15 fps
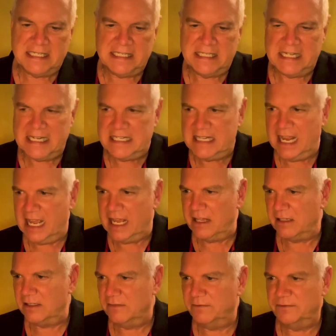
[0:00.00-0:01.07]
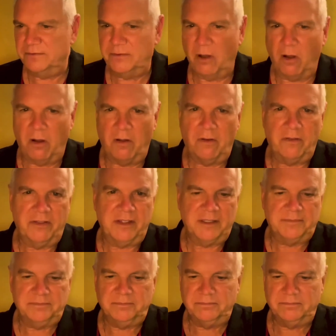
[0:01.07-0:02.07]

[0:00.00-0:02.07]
detail of all the